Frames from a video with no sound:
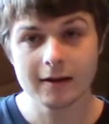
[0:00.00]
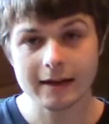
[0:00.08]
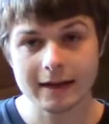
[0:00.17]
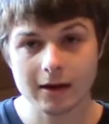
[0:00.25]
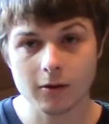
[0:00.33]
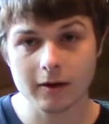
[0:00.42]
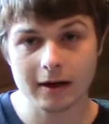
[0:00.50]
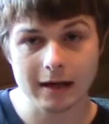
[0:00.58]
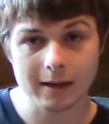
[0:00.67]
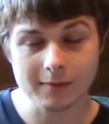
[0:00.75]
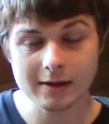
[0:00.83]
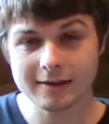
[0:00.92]
Now,
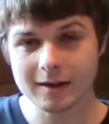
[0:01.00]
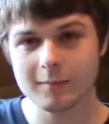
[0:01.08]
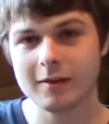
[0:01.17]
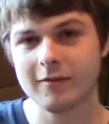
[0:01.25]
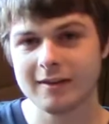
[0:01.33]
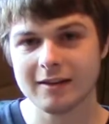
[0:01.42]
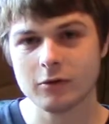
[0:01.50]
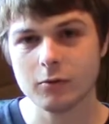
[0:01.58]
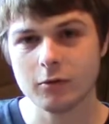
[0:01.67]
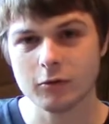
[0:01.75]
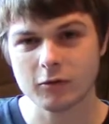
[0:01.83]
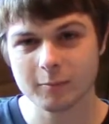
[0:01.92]
I'm going to take a bit of a
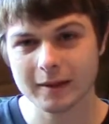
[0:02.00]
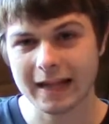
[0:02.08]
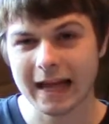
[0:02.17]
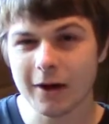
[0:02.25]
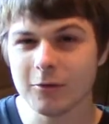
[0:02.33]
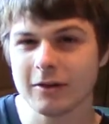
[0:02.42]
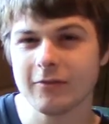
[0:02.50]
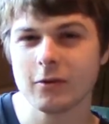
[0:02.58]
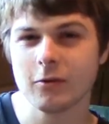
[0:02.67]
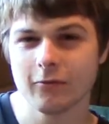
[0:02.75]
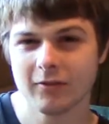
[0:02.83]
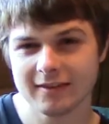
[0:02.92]
detour to explain how
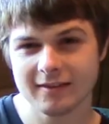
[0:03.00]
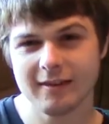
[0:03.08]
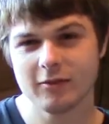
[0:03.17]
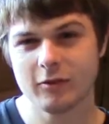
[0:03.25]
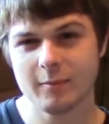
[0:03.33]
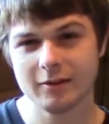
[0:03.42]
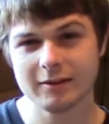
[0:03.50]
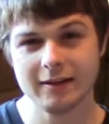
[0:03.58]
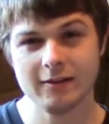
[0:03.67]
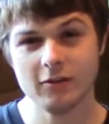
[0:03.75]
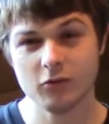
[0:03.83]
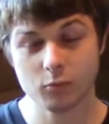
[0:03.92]
difficult fixing these rebuild
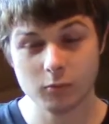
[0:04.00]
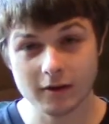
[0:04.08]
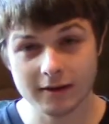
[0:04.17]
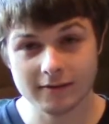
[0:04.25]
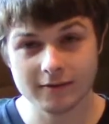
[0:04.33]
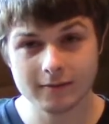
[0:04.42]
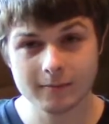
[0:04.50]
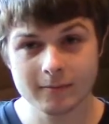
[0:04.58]
errors was.